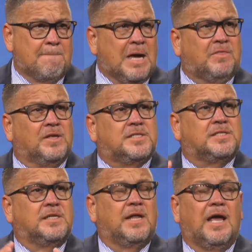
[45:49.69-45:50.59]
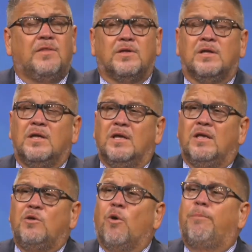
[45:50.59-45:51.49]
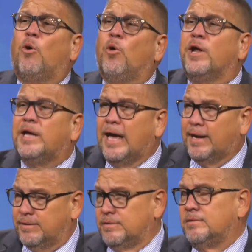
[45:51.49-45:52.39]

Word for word: Make this is the day that you were born again.